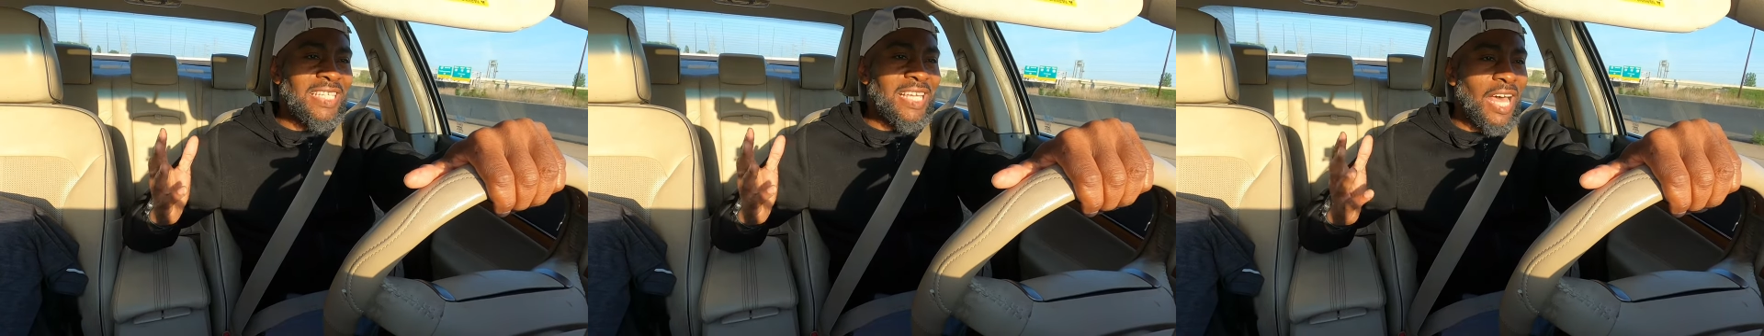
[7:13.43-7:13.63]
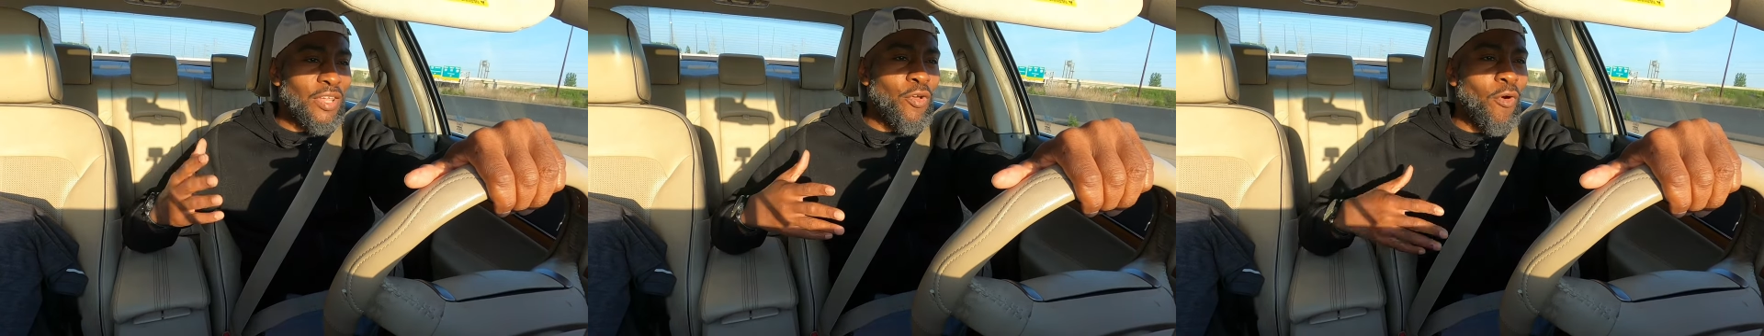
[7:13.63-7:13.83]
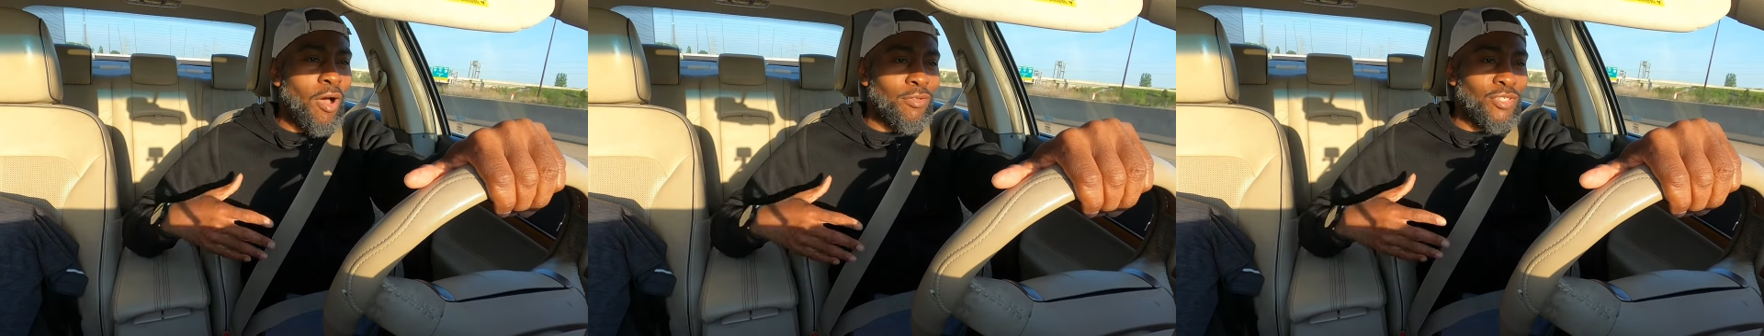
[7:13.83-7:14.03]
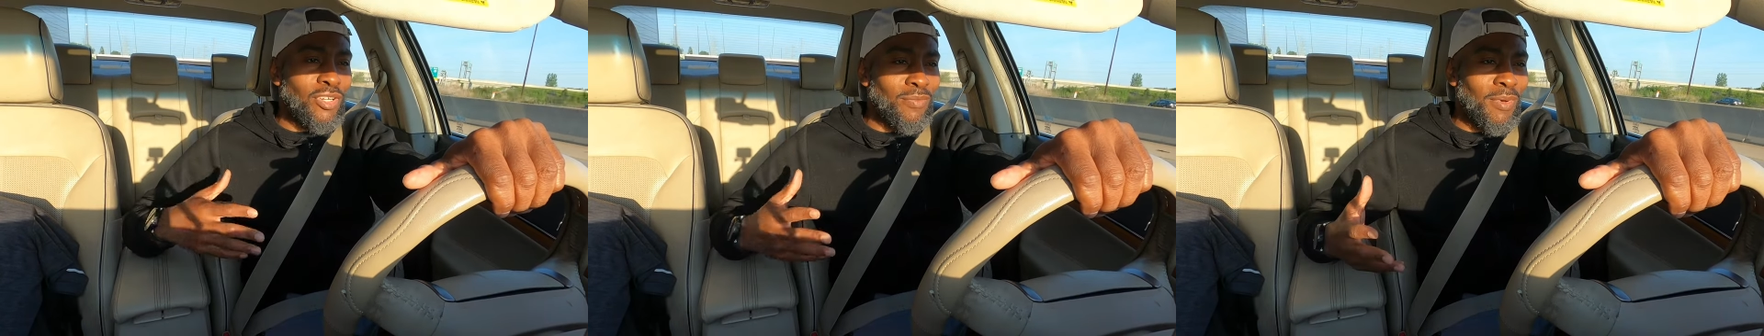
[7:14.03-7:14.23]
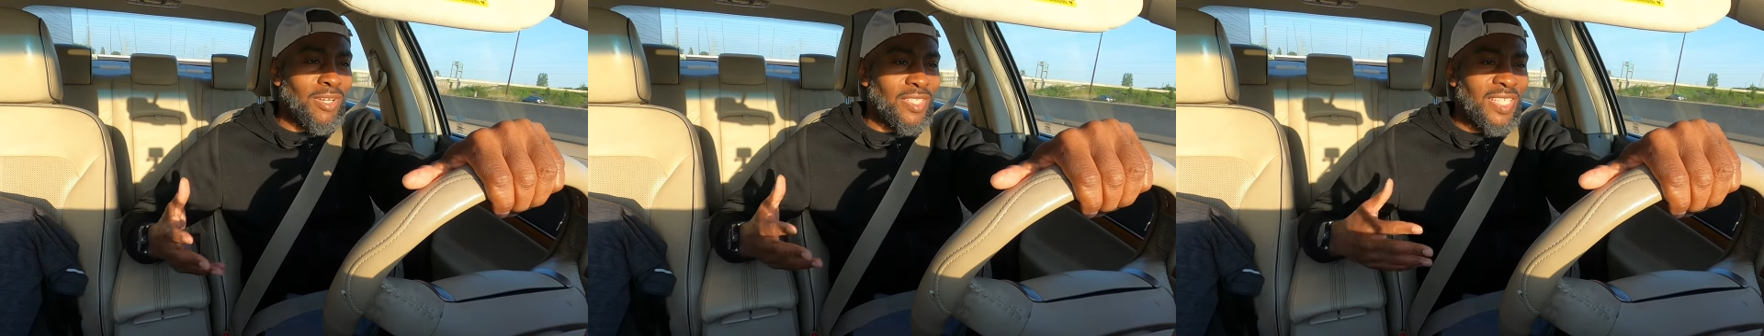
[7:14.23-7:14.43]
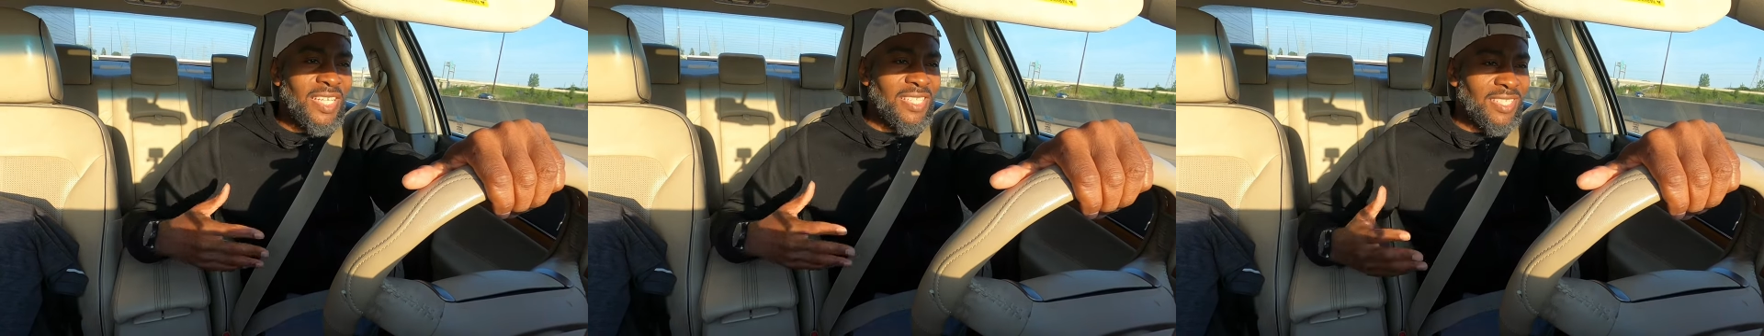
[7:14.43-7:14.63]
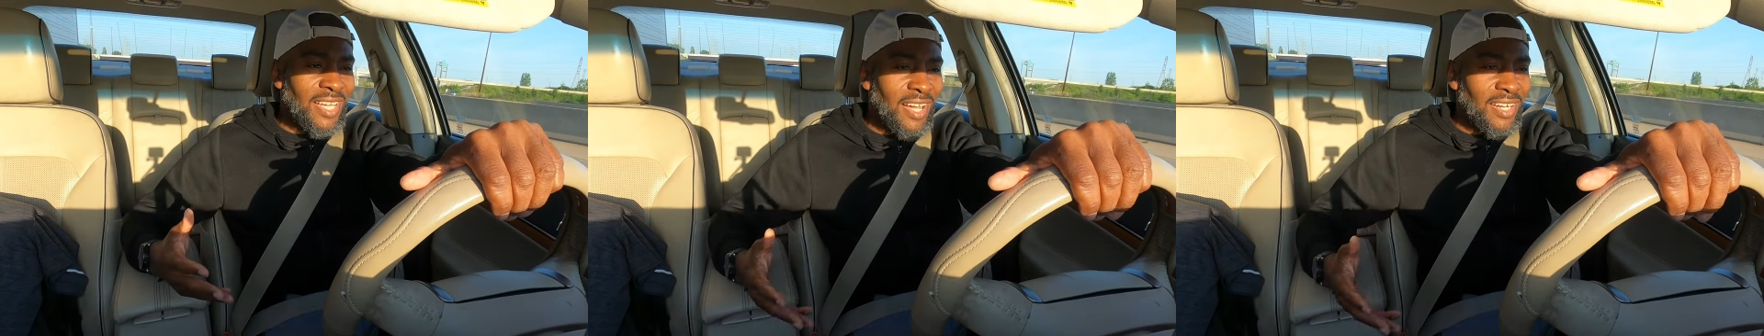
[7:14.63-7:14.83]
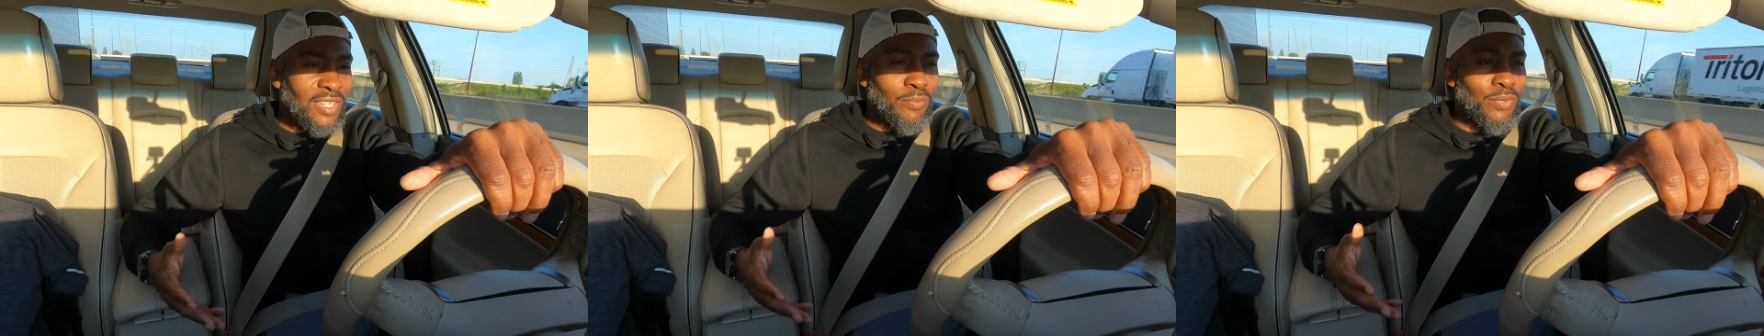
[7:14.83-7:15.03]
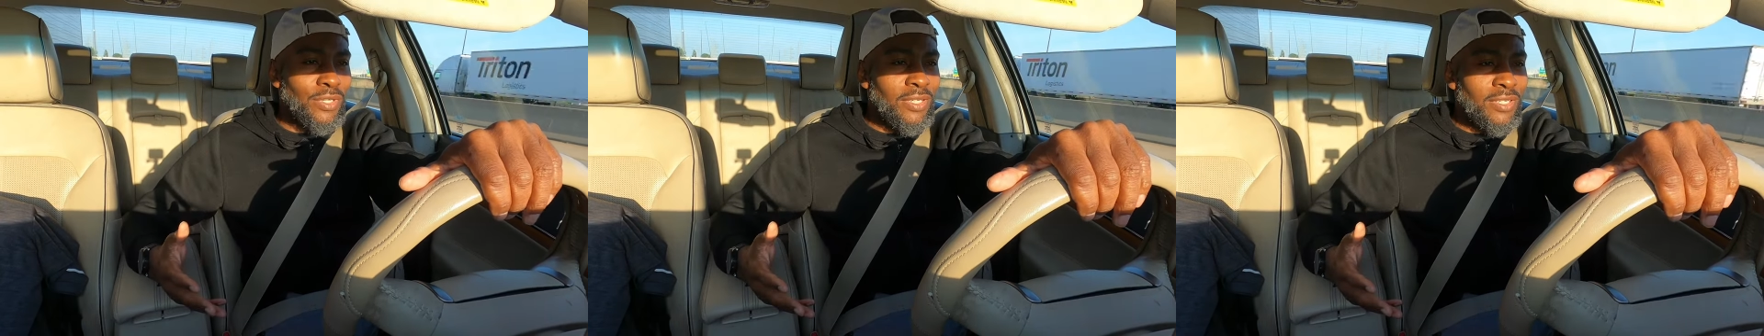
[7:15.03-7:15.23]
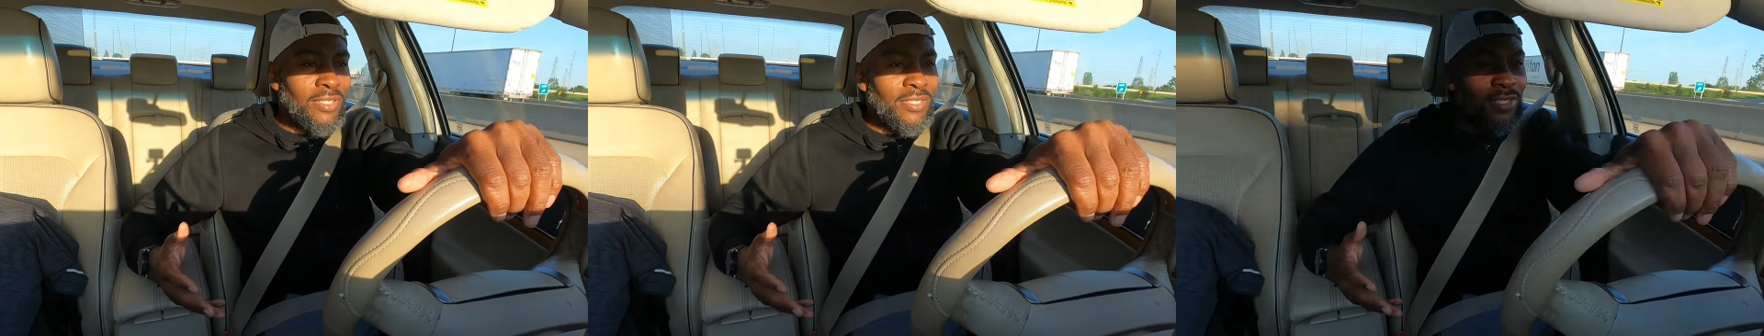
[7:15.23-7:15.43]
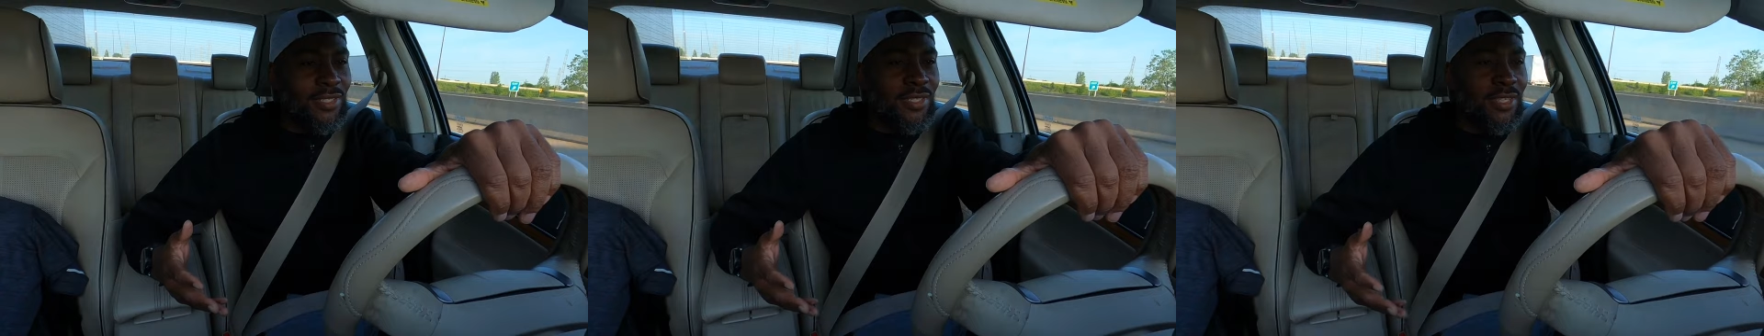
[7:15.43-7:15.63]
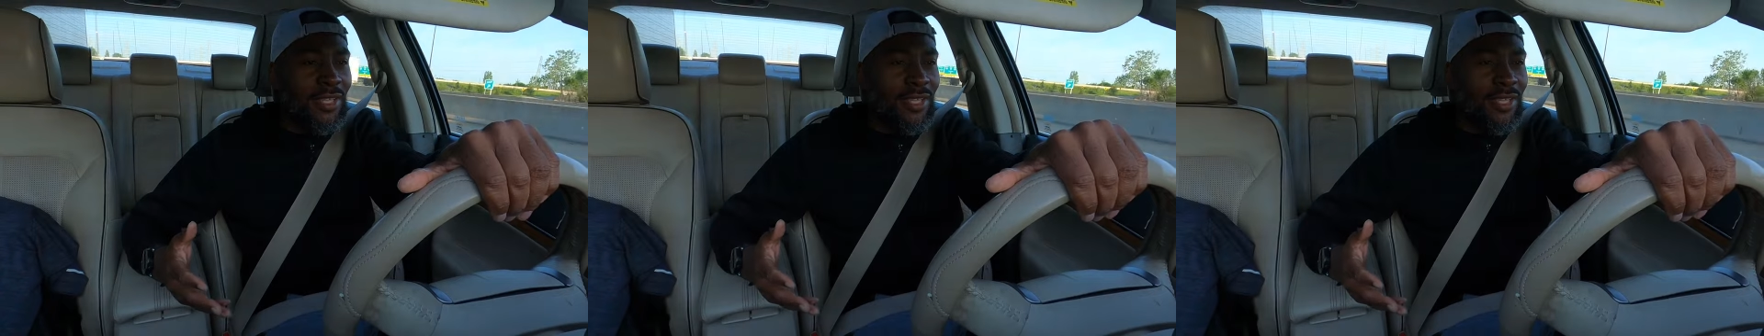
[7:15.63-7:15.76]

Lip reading: I know I was talking about the anxiety piece.